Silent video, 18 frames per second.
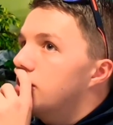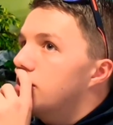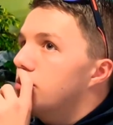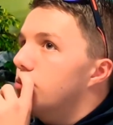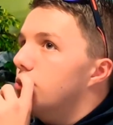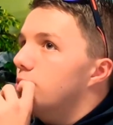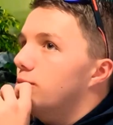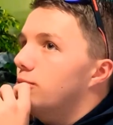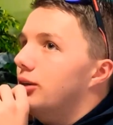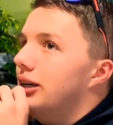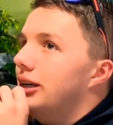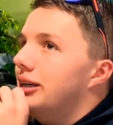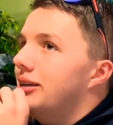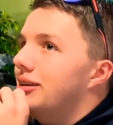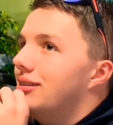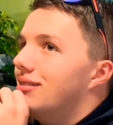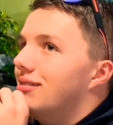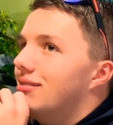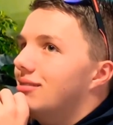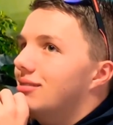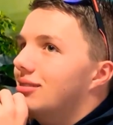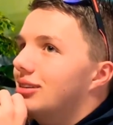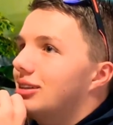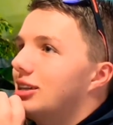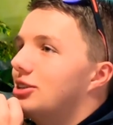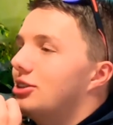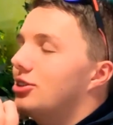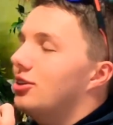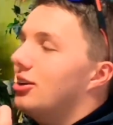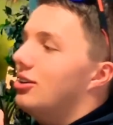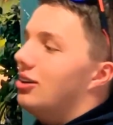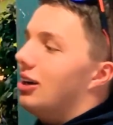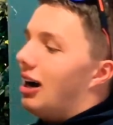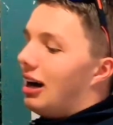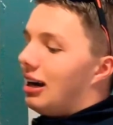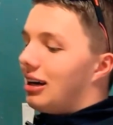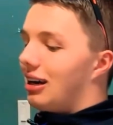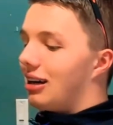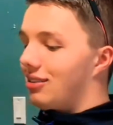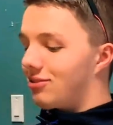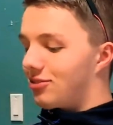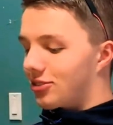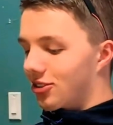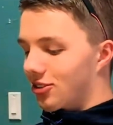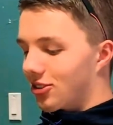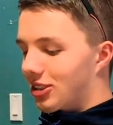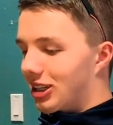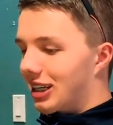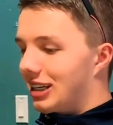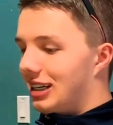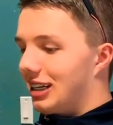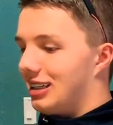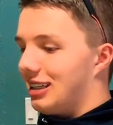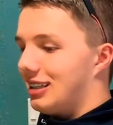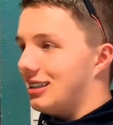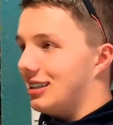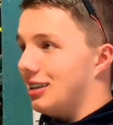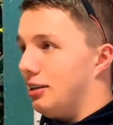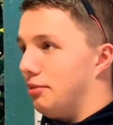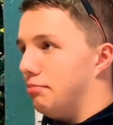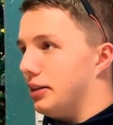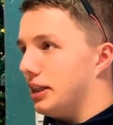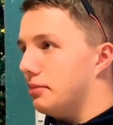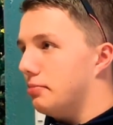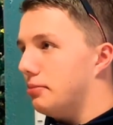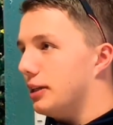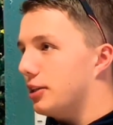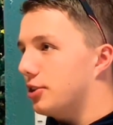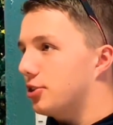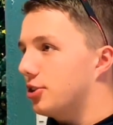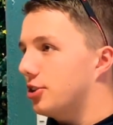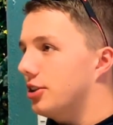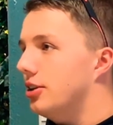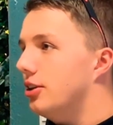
Well, the way, because I have to look at it at like a big picture.